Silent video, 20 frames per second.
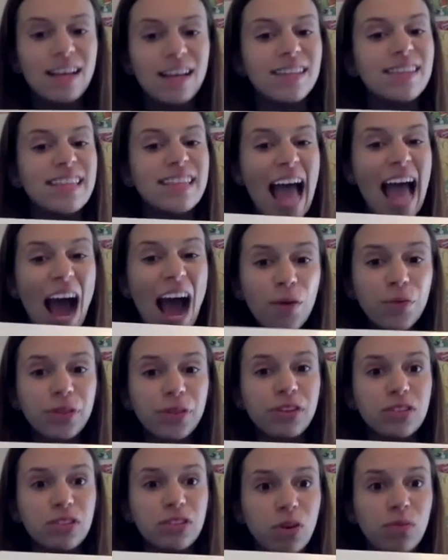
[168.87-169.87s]
Now
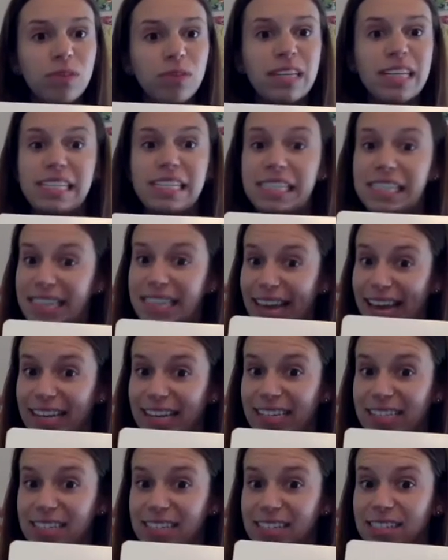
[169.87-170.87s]
there's only 6.
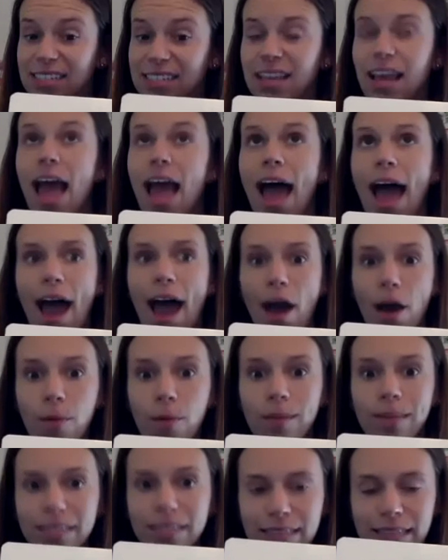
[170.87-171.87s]
How
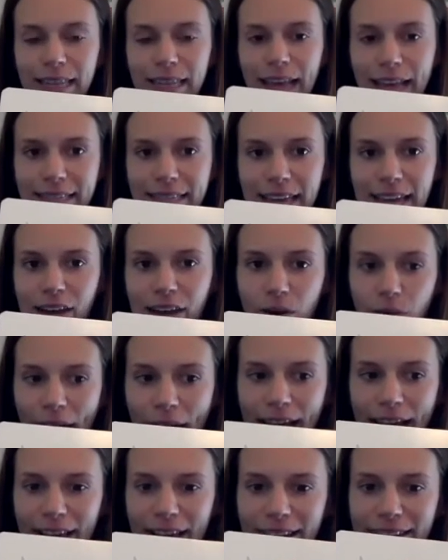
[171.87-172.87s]
many did I take
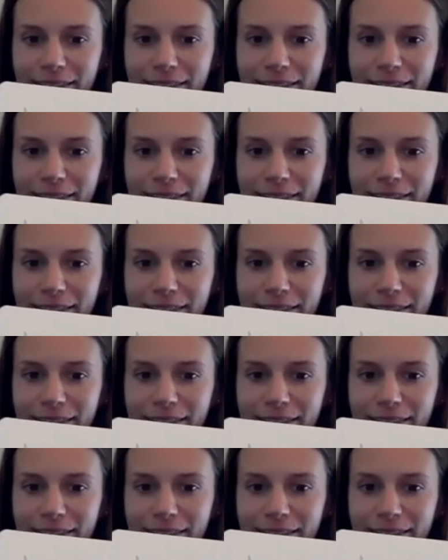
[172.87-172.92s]
away?